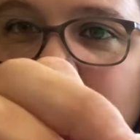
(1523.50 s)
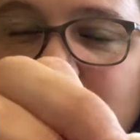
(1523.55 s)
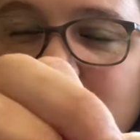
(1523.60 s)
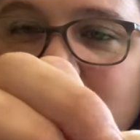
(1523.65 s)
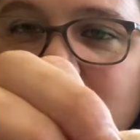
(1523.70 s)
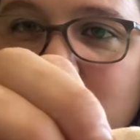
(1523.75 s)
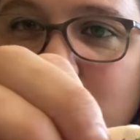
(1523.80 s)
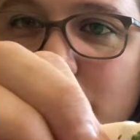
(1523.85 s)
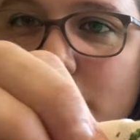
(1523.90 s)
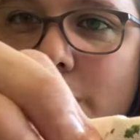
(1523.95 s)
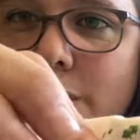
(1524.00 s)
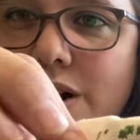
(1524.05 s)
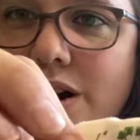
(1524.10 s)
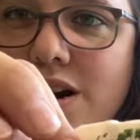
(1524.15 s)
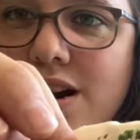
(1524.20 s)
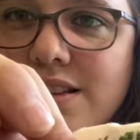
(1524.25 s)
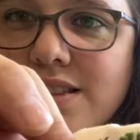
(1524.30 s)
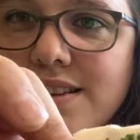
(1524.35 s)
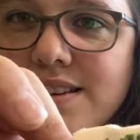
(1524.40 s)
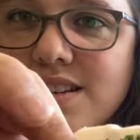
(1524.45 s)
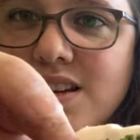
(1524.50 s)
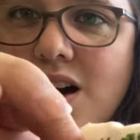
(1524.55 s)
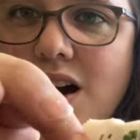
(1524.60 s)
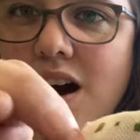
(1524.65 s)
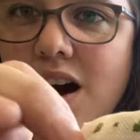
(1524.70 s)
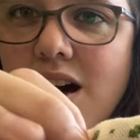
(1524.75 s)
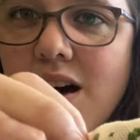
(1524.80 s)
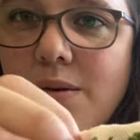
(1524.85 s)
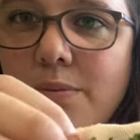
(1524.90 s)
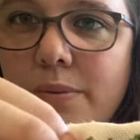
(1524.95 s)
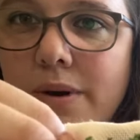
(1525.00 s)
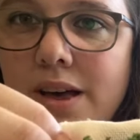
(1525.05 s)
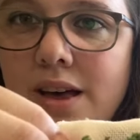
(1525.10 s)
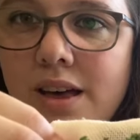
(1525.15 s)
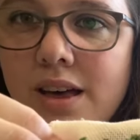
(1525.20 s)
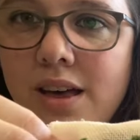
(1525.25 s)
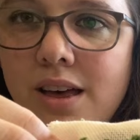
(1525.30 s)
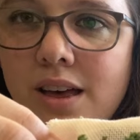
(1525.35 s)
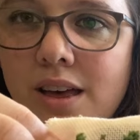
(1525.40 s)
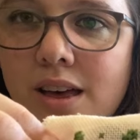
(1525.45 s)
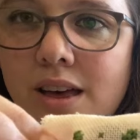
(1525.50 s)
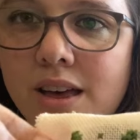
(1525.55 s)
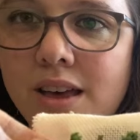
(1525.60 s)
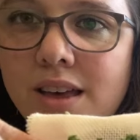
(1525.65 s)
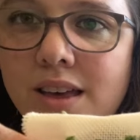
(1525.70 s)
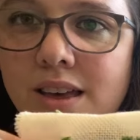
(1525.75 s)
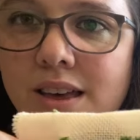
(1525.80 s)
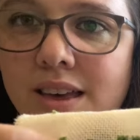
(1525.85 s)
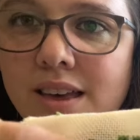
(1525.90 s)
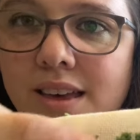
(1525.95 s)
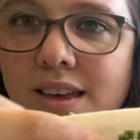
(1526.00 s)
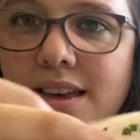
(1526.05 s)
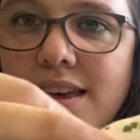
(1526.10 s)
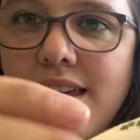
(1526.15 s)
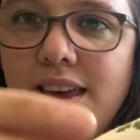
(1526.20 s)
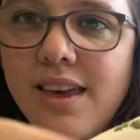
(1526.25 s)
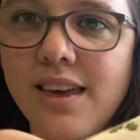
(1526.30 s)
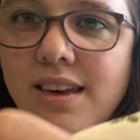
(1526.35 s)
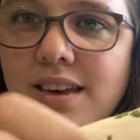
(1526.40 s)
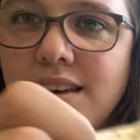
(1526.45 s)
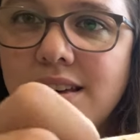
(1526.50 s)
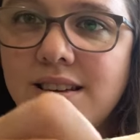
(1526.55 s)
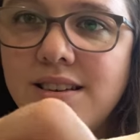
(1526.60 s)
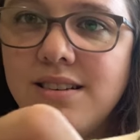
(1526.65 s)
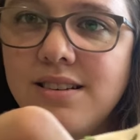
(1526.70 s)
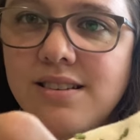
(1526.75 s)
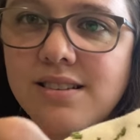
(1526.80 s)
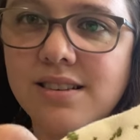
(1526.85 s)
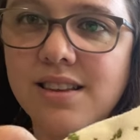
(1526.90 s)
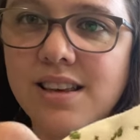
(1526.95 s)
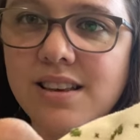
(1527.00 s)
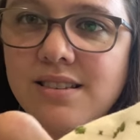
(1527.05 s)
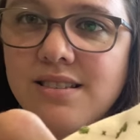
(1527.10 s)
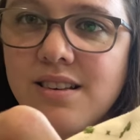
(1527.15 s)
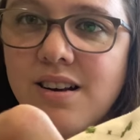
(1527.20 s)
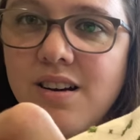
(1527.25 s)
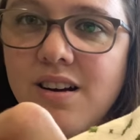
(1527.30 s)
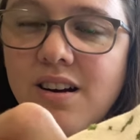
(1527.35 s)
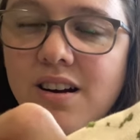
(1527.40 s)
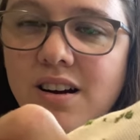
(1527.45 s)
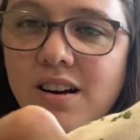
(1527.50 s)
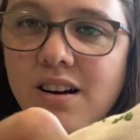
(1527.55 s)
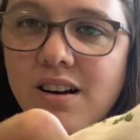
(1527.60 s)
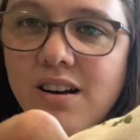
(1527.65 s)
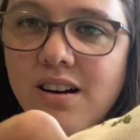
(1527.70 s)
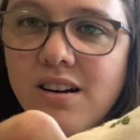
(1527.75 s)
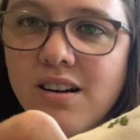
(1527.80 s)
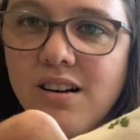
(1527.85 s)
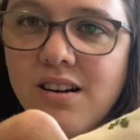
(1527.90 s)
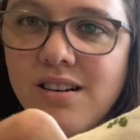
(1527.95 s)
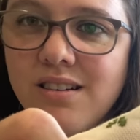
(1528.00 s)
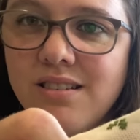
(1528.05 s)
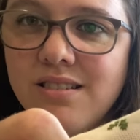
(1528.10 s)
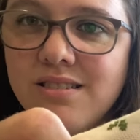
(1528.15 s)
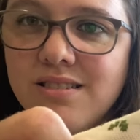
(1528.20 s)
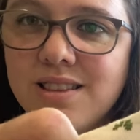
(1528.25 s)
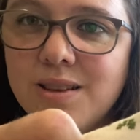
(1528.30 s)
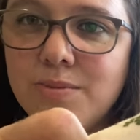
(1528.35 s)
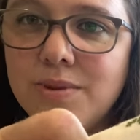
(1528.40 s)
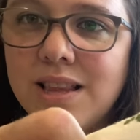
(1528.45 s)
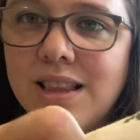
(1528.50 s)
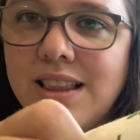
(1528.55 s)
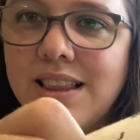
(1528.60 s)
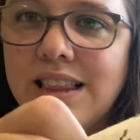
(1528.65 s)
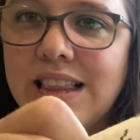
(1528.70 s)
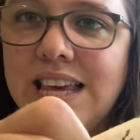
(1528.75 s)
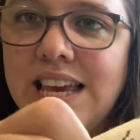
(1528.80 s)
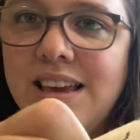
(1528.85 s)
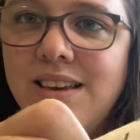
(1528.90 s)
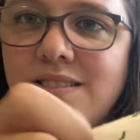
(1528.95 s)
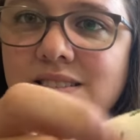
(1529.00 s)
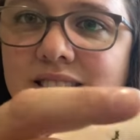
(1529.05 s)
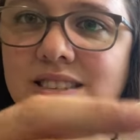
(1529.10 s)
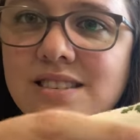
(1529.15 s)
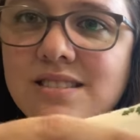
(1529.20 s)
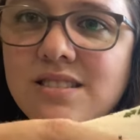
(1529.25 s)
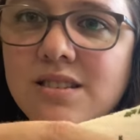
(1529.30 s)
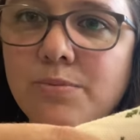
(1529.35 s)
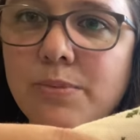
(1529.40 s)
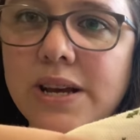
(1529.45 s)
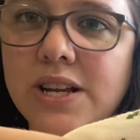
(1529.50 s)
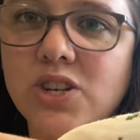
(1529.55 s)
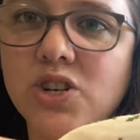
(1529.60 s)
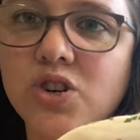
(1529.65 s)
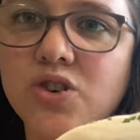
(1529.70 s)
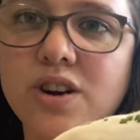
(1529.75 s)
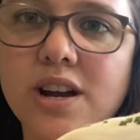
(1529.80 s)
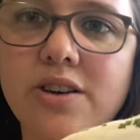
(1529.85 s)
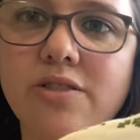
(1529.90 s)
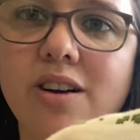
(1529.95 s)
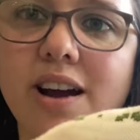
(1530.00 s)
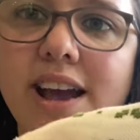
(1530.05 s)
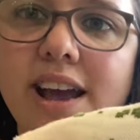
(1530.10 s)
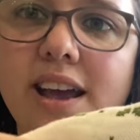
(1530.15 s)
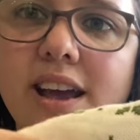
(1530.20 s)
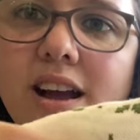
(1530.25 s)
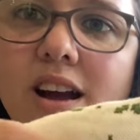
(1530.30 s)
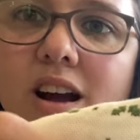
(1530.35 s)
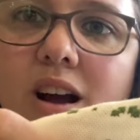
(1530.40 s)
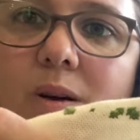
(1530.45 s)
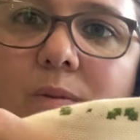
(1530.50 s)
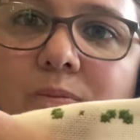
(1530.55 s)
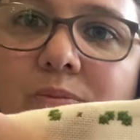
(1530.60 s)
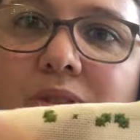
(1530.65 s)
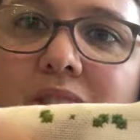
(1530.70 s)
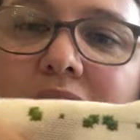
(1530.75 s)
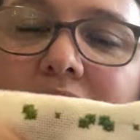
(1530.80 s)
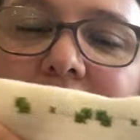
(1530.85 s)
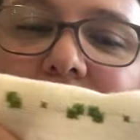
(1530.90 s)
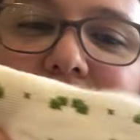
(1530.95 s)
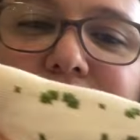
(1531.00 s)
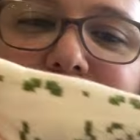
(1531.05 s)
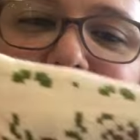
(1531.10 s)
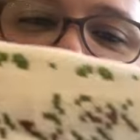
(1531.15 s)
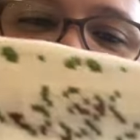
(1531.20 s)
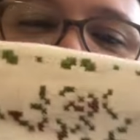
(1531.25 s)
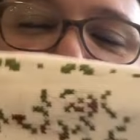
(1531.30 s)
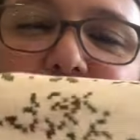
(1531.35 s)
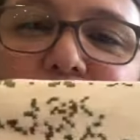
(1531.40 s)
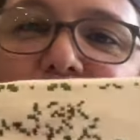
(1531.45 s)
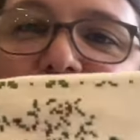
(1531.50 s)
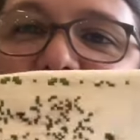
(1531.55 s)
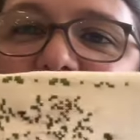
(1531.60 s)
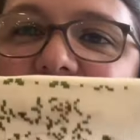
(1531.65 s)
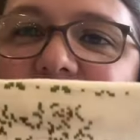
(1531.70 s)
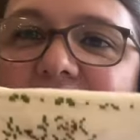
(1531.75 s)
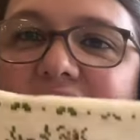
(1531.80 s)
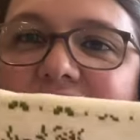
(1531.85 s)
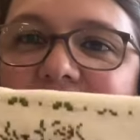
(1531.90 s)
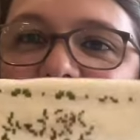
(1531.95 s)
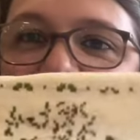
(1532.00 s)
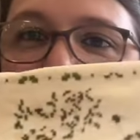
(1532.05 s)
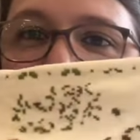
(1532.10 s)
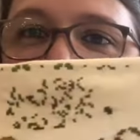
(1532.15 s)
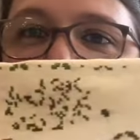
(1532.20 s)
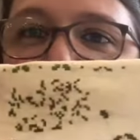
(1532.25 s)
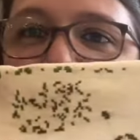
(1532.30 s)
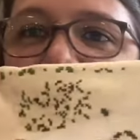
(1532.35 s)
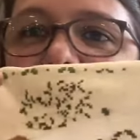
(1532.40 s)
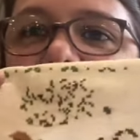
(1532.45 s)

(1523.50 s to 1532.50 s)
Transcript: of the border at the top. And these are some of the leaves. There's a big tree right here. So I am super